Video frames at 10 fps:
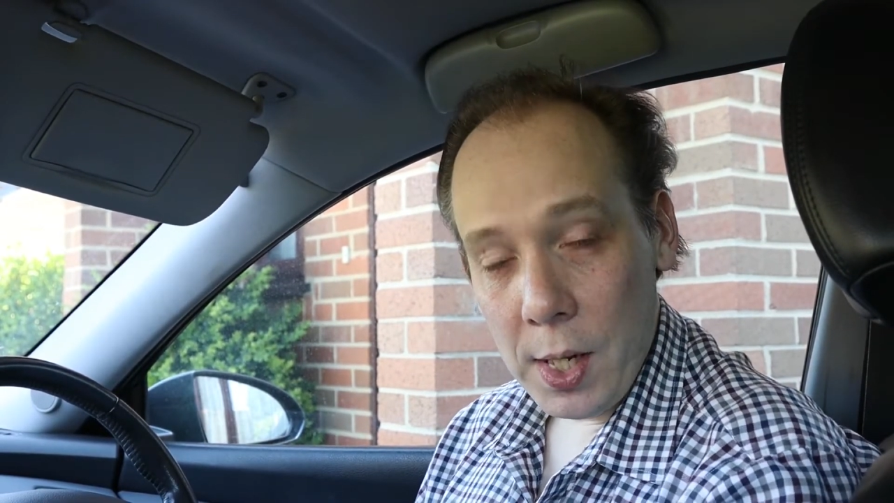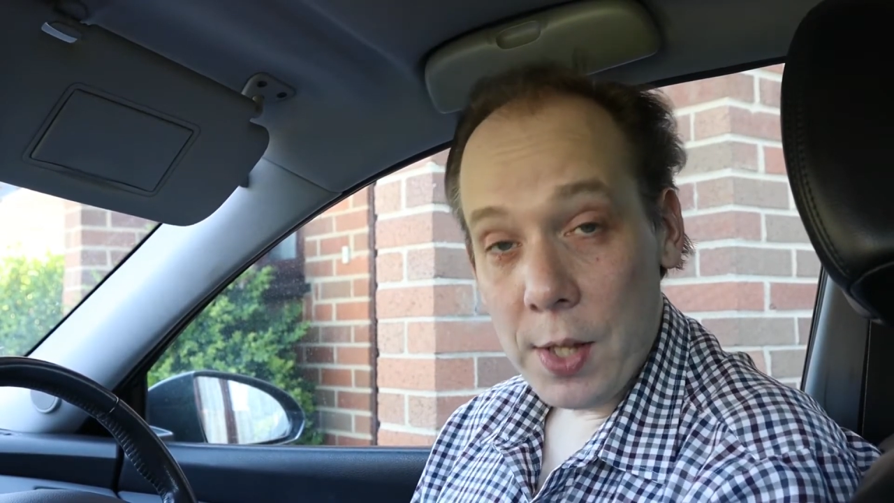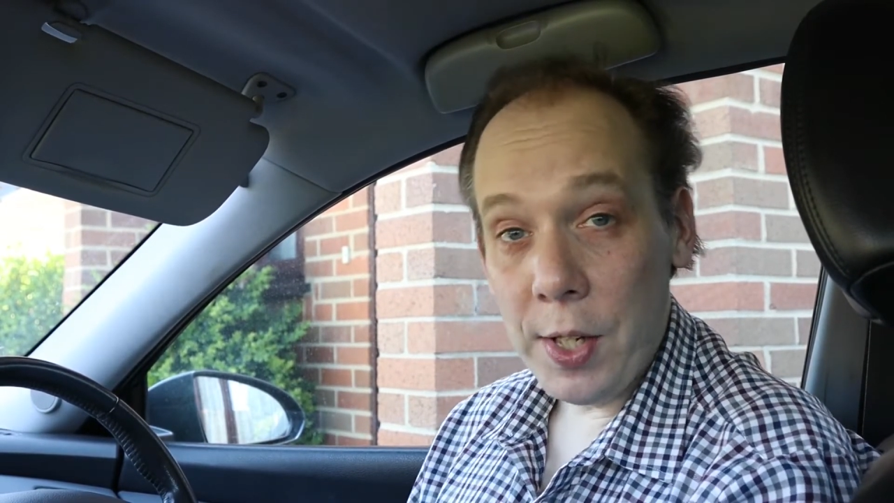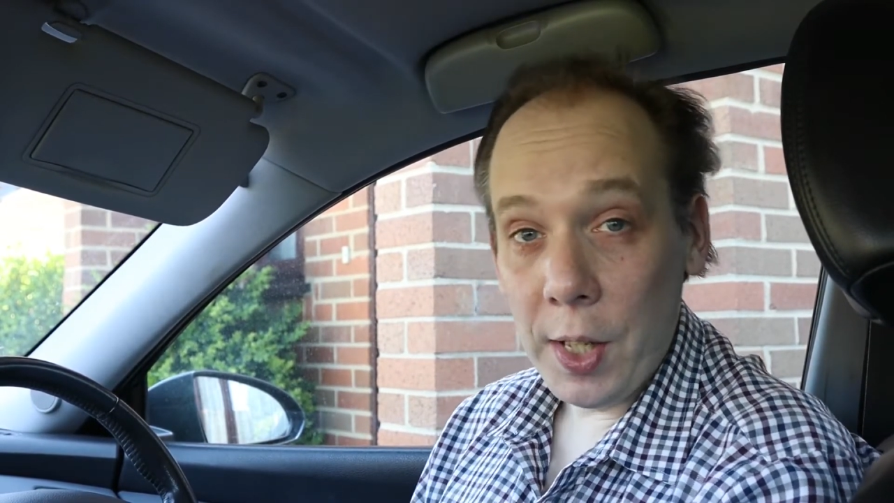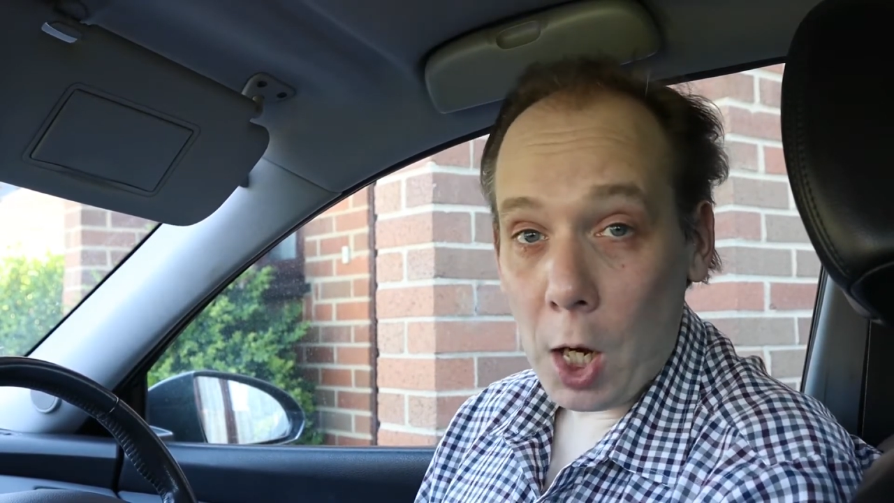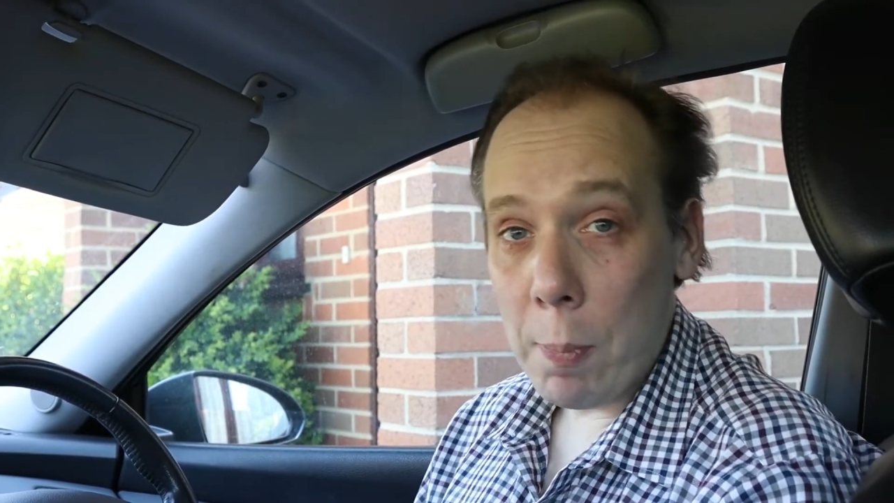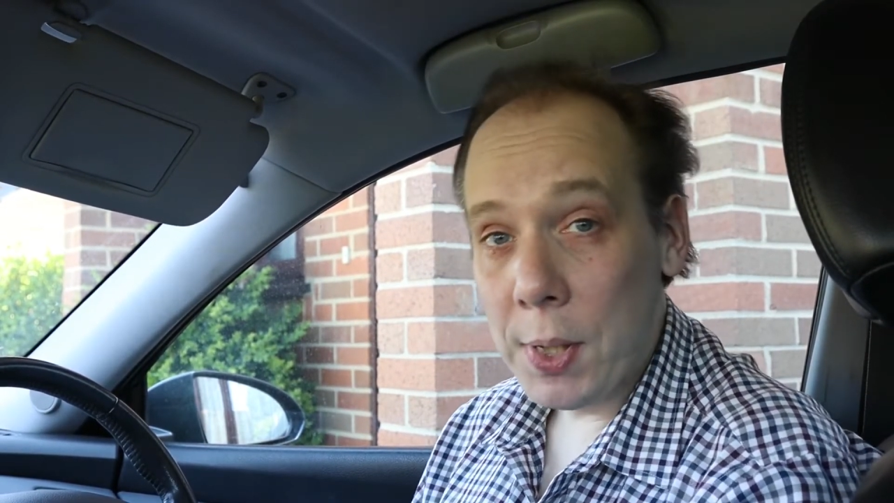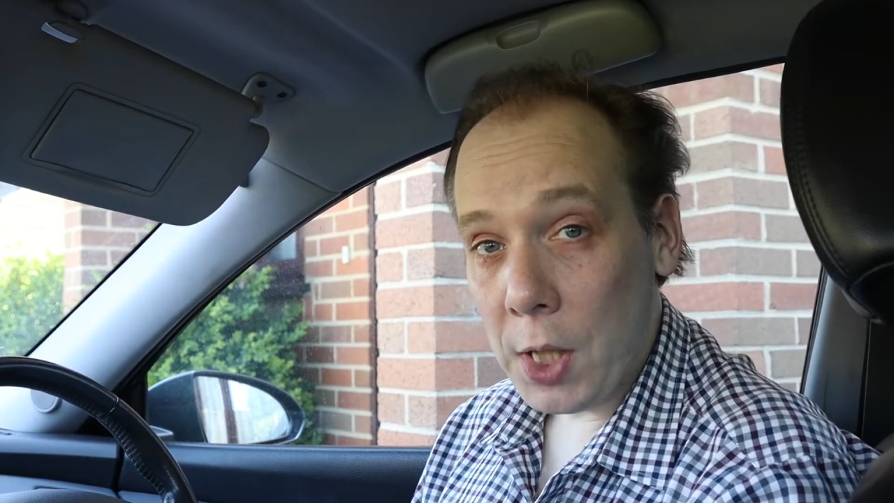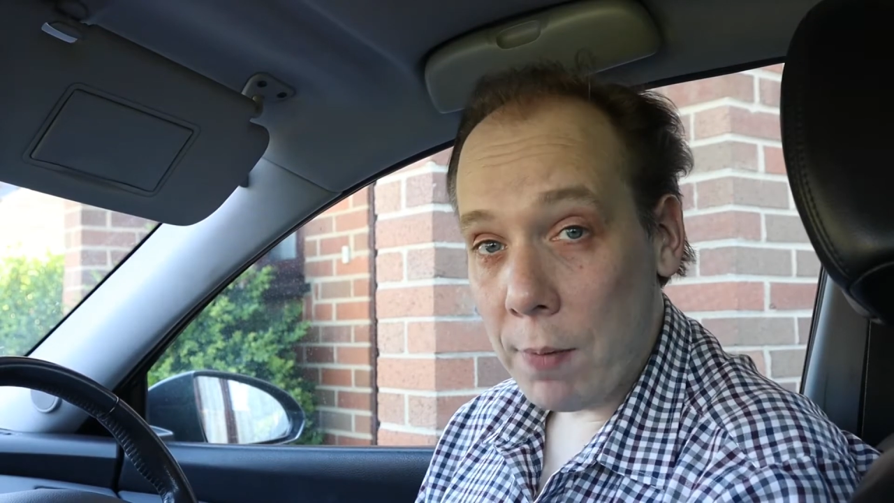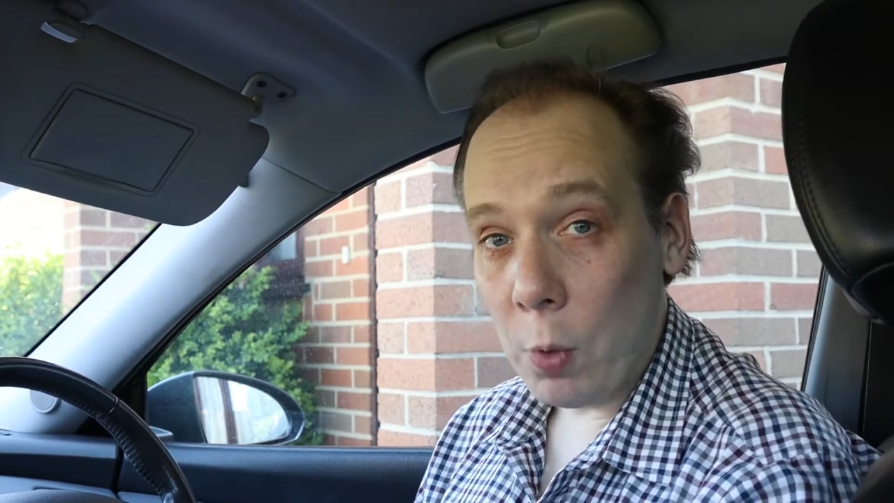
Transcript: The alarm is armed